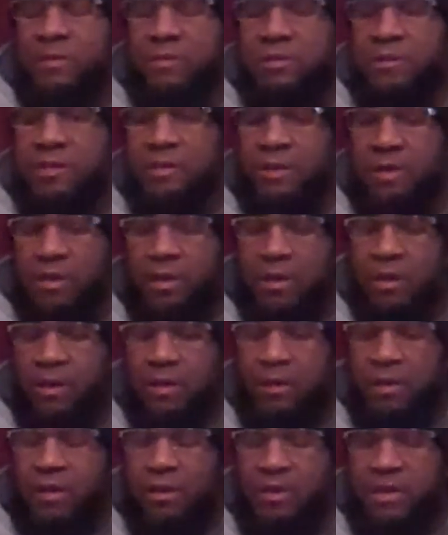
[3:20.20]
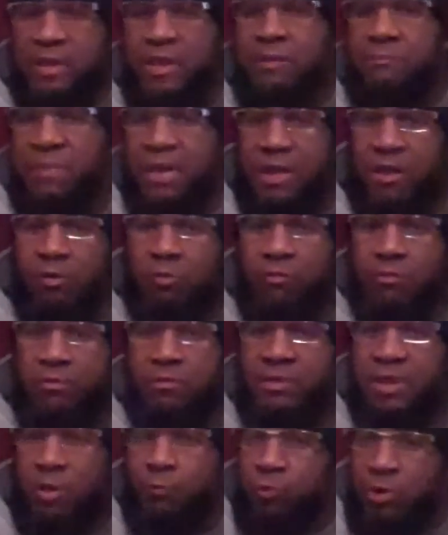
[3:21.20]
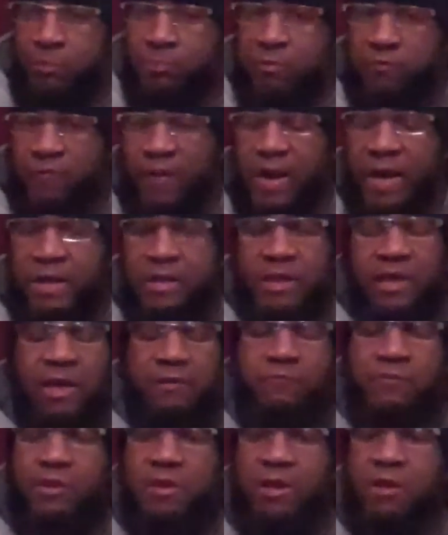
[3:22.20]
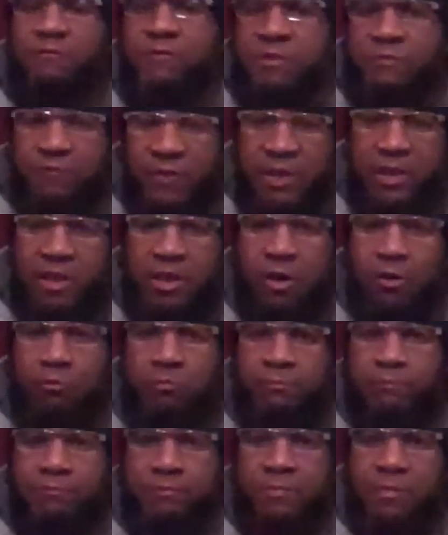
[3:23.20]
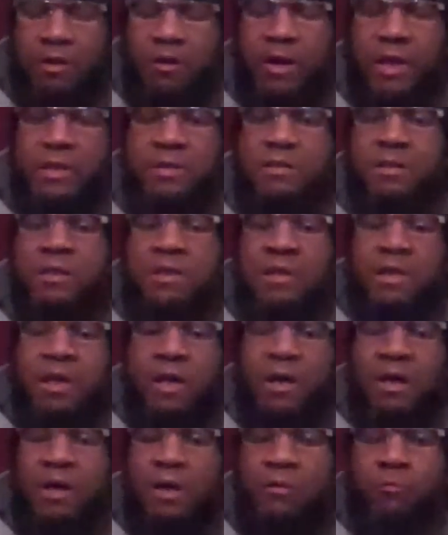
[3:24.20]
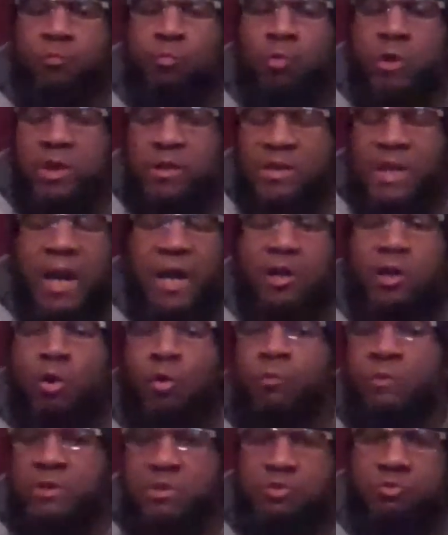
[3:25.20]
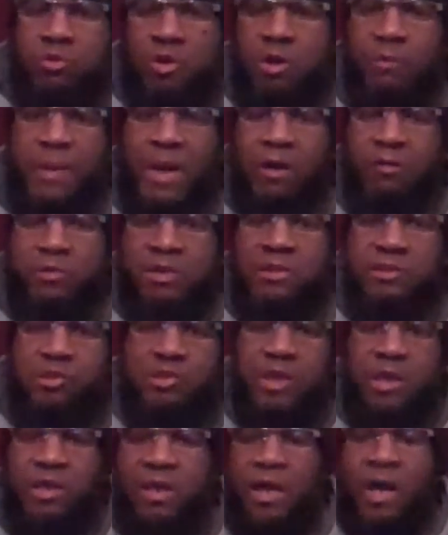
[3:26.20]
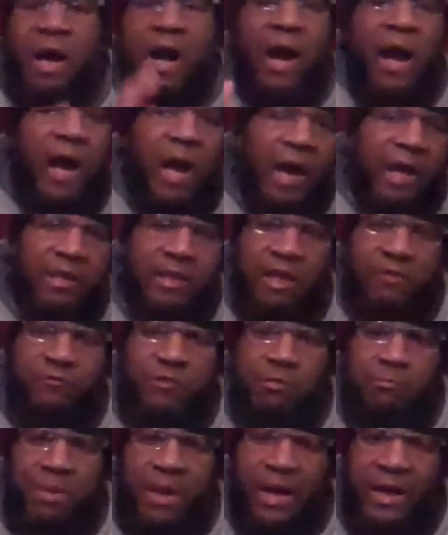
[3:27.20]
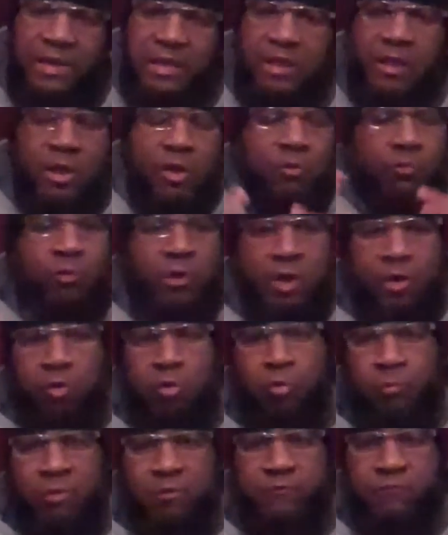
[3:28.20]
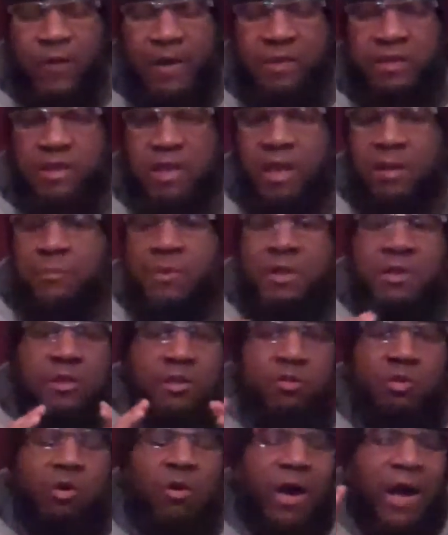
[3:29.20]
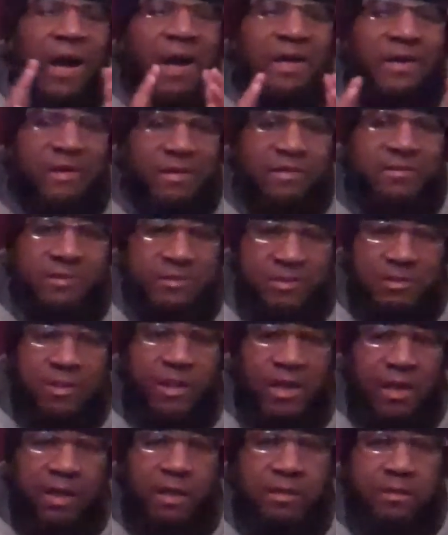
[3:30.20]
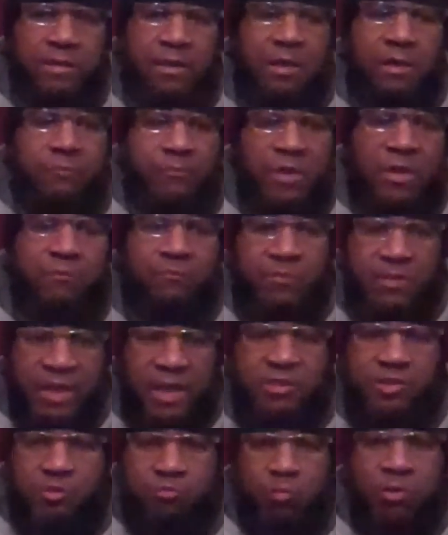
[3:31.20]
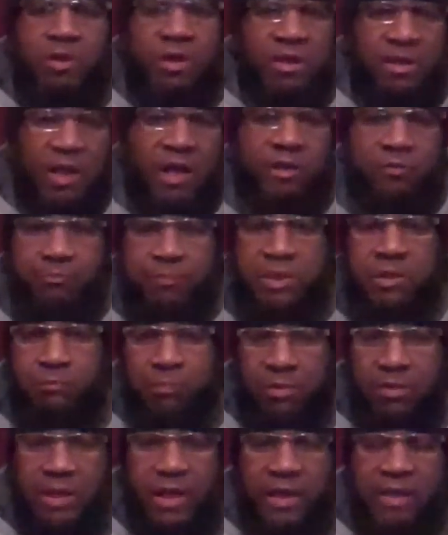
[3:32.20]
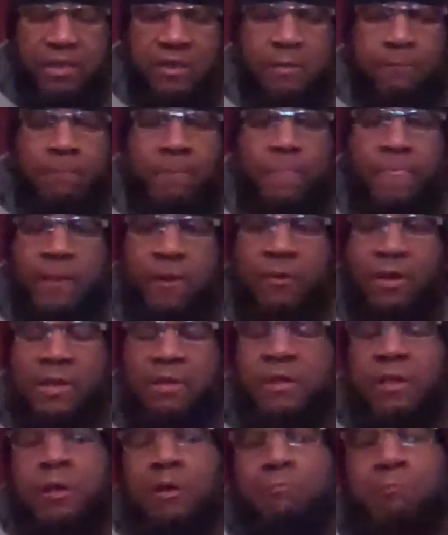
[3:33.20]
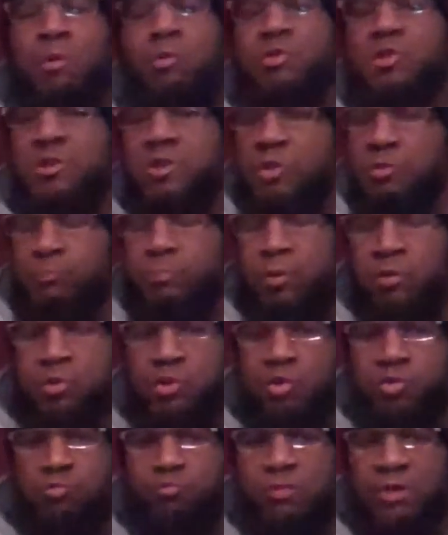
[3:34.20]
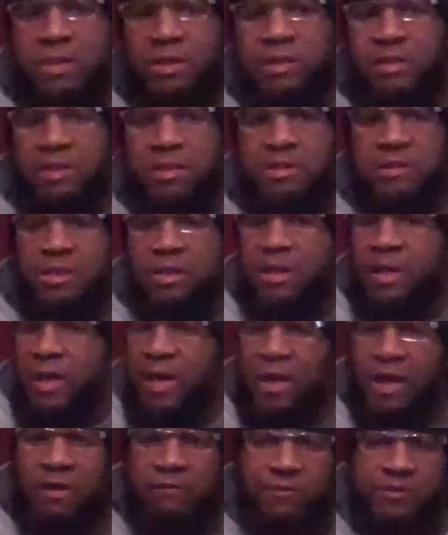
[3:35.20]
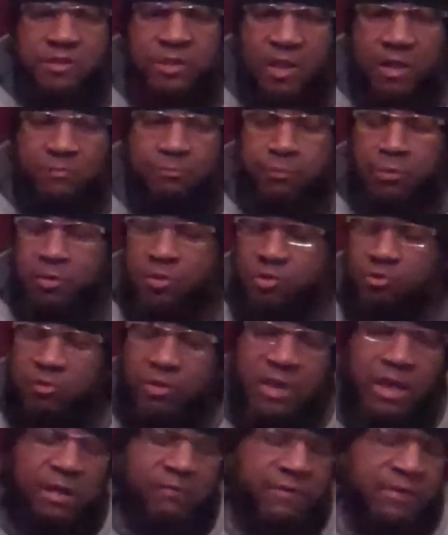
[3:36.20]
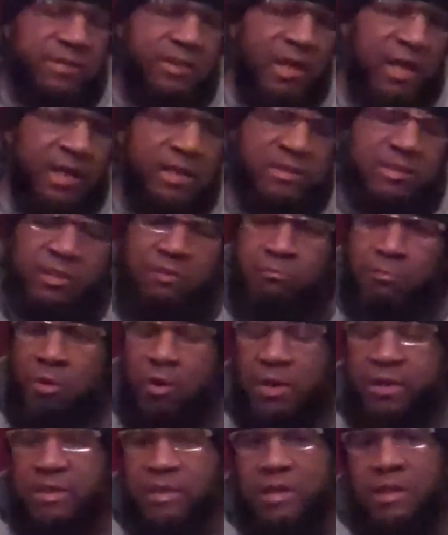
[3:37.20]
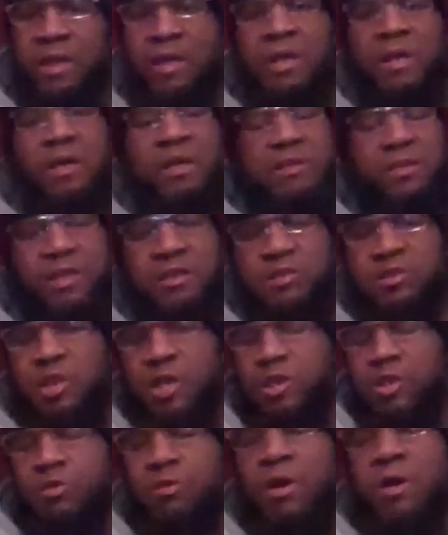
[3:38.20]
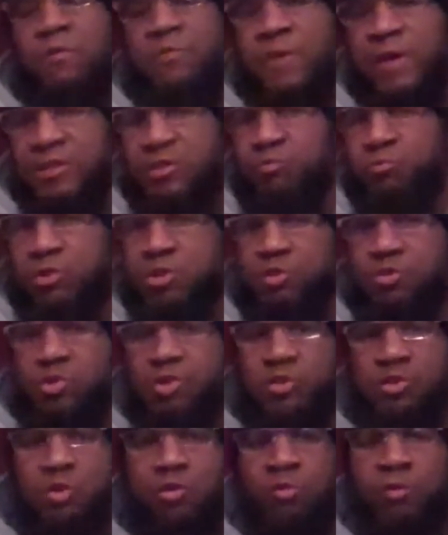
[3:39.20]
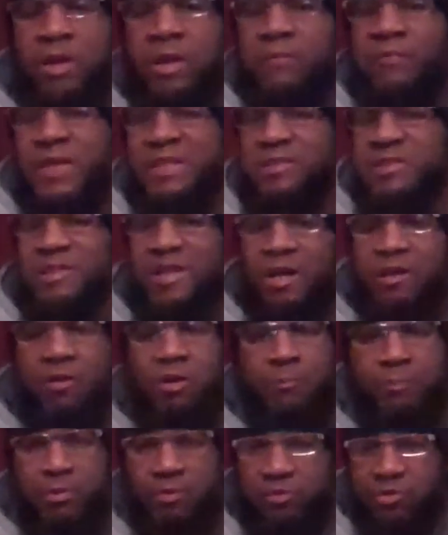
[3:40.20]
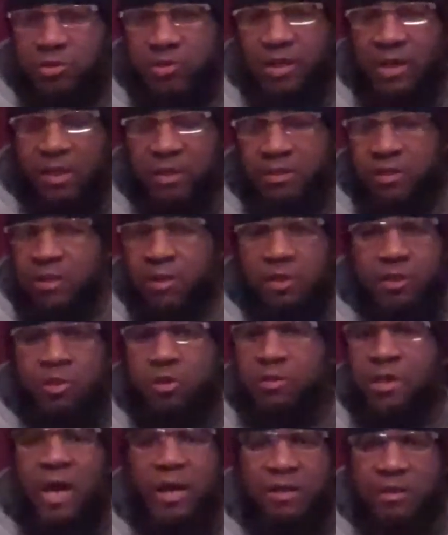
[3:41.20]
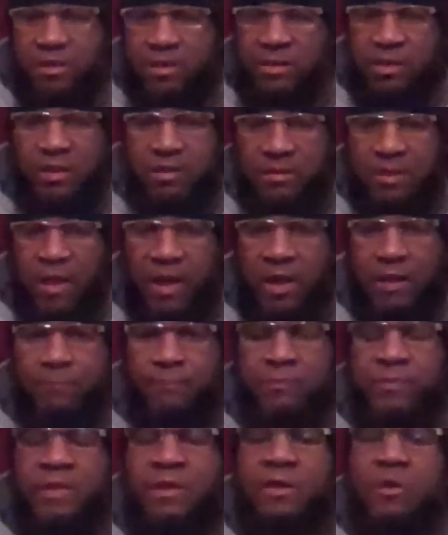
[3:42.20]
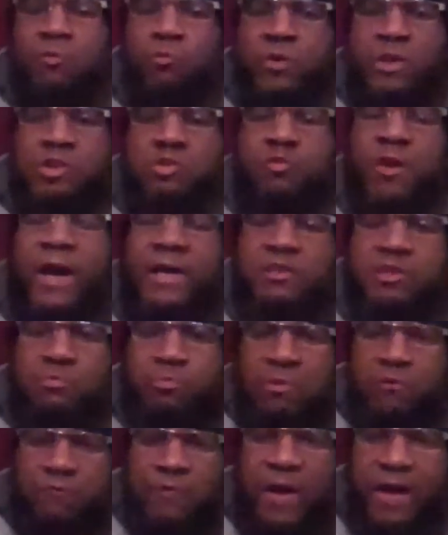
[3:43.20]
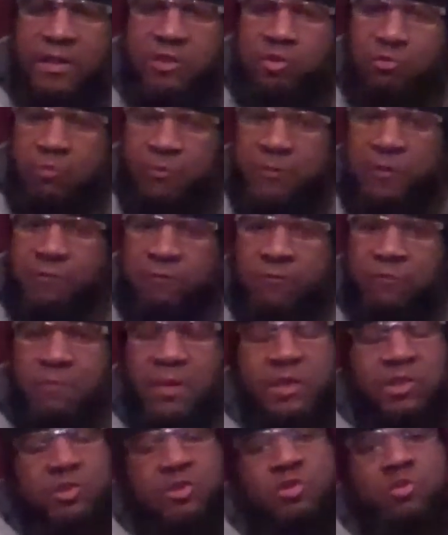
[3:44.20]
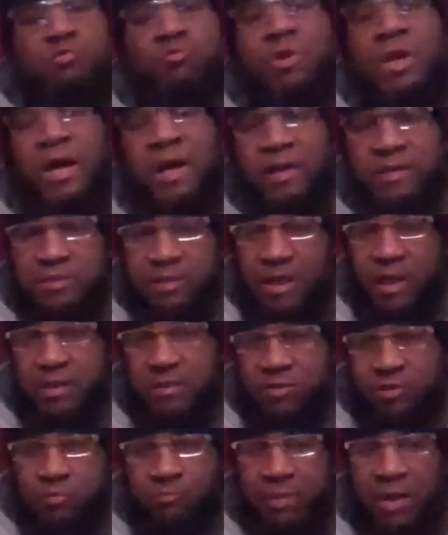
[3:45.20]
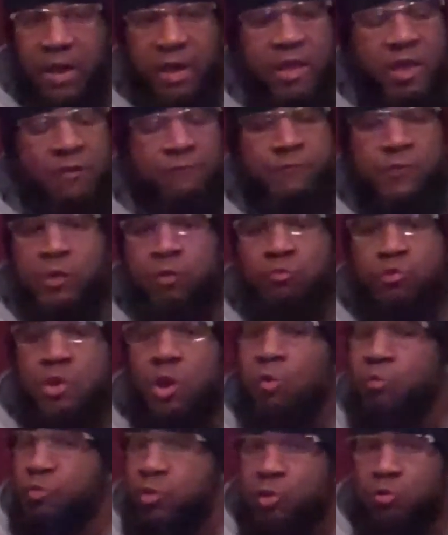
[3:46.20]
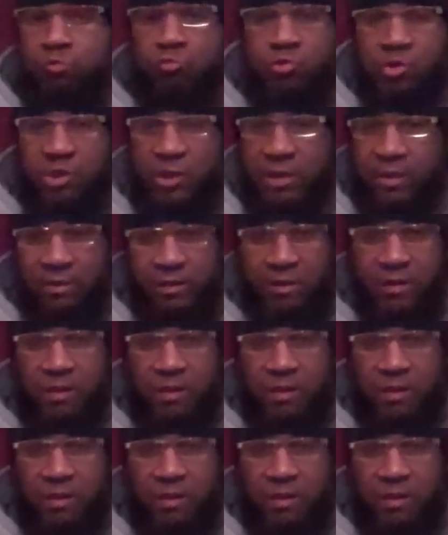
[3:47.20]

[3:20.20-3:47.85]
the uh, uh email that we provide after every video. All right? Uh, we're not going to come out and say, hi everybody, we're Ummah Fight Camp. You know, I understand that that's what a lot of people like. All right, most of these books you read, these books on advertising and marketing, they tell you that's what you should do. That's not our personality. You're not going to get that. We try to provide you with information to contact us by. If you don't use it,